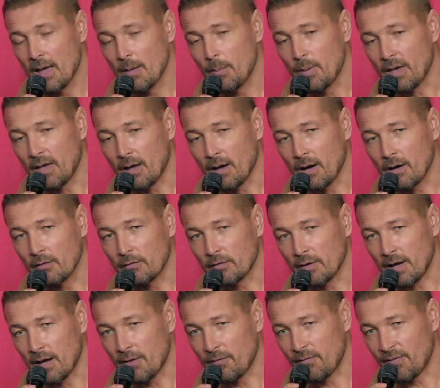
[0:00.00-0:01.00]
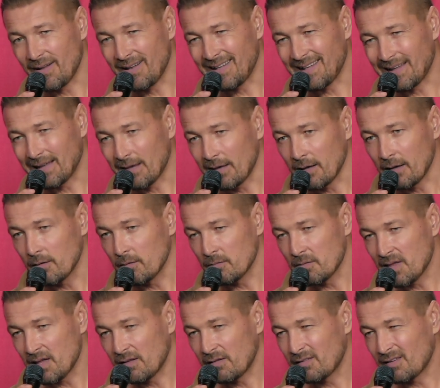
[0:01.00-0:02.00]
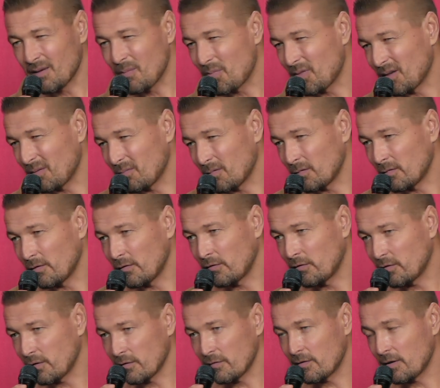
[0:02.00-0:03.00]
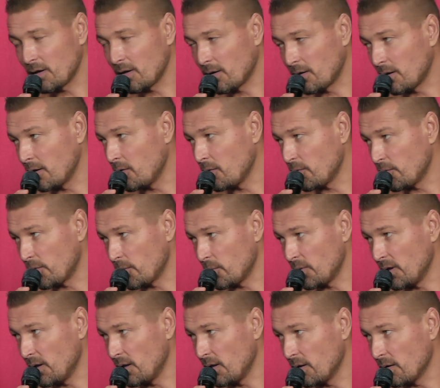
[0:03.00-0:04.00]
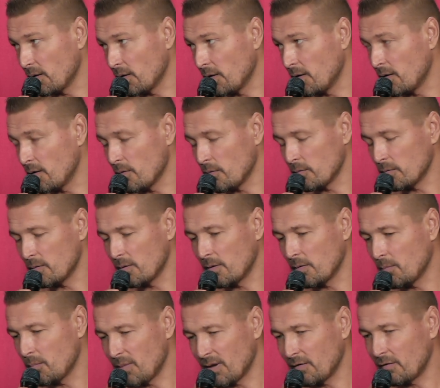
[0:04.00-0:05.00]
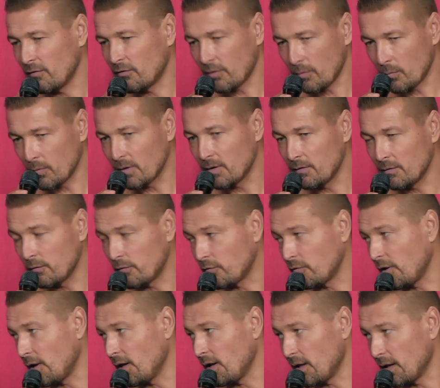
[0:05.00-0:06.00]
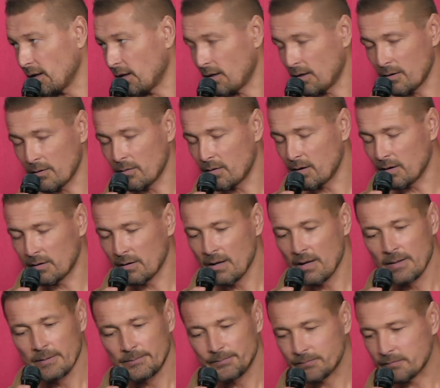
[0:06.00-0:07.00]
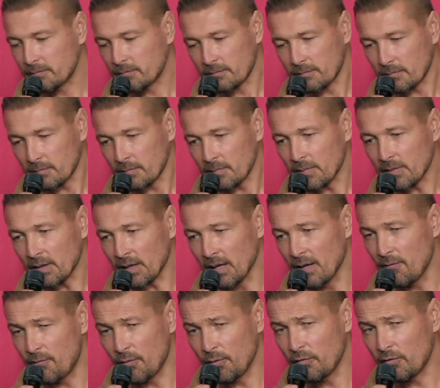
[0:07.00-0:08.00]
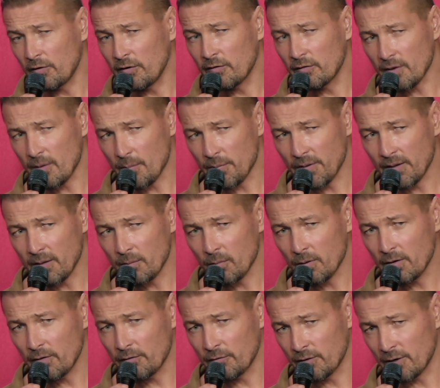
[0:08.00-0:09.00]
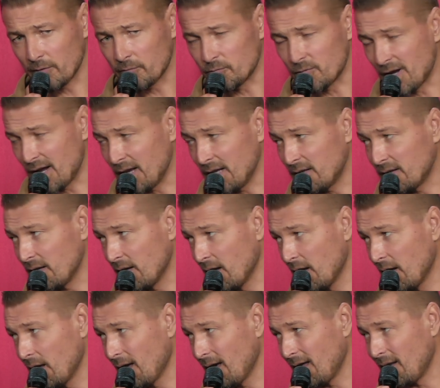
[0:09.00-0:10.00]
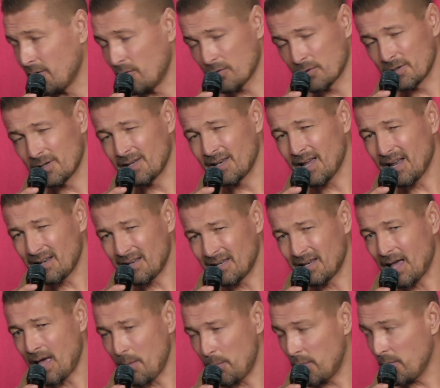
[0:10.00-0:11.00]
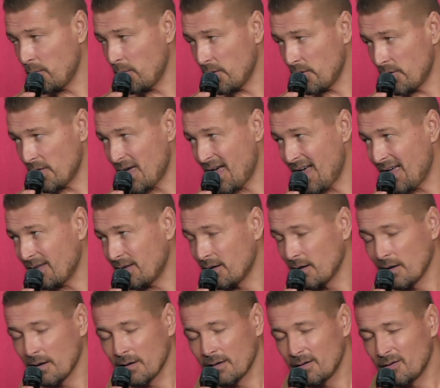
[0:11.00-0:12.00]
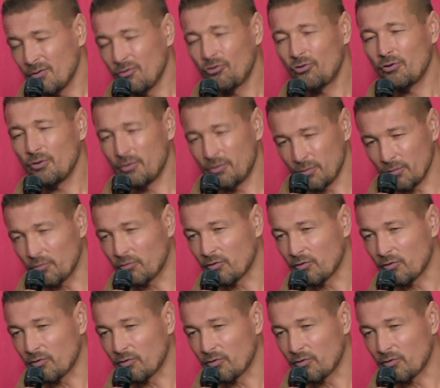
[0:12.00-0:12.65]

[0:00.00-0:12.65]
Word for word: because I felt like you know that's something which is just like you know for me you know the message I wanted to say like you know that if you see something what is not right and you're not happy with that, you should do